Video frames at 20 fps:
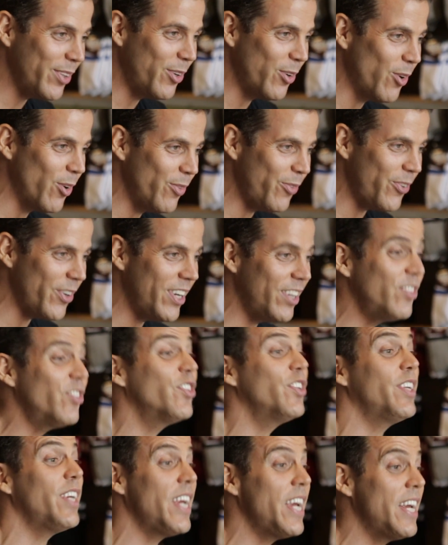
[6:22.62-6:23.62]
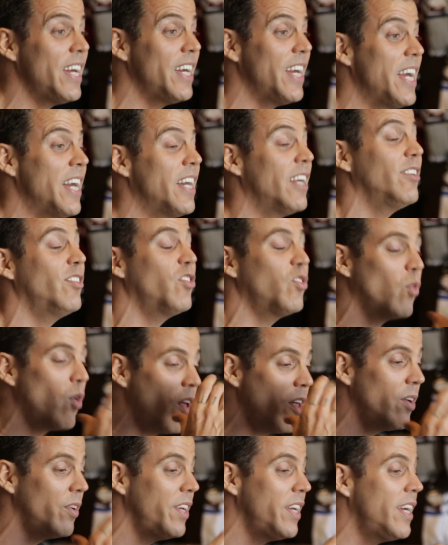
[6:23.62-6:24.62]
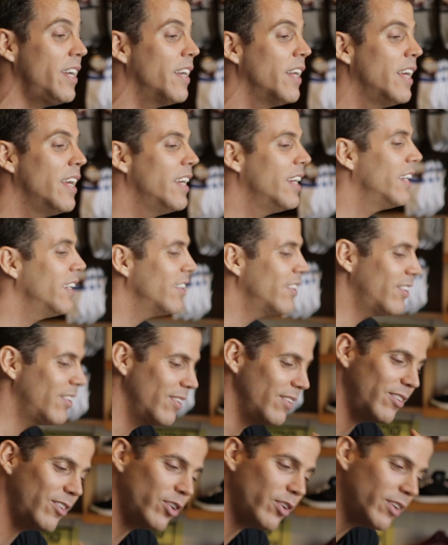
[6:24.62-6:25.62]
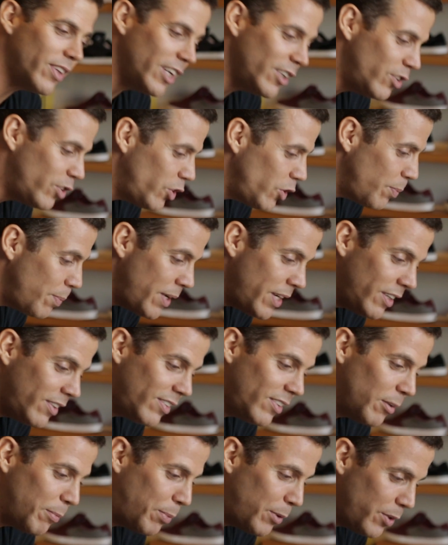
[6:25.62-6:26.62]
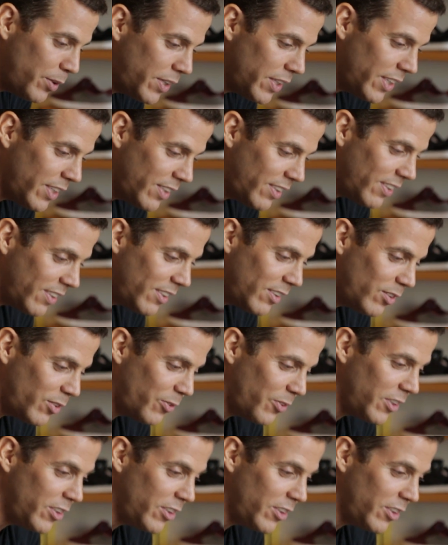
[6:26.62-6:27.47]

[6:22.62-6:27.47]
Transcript: with the goldfish, and I swallowed it. It took like 2 minutes to puke it into this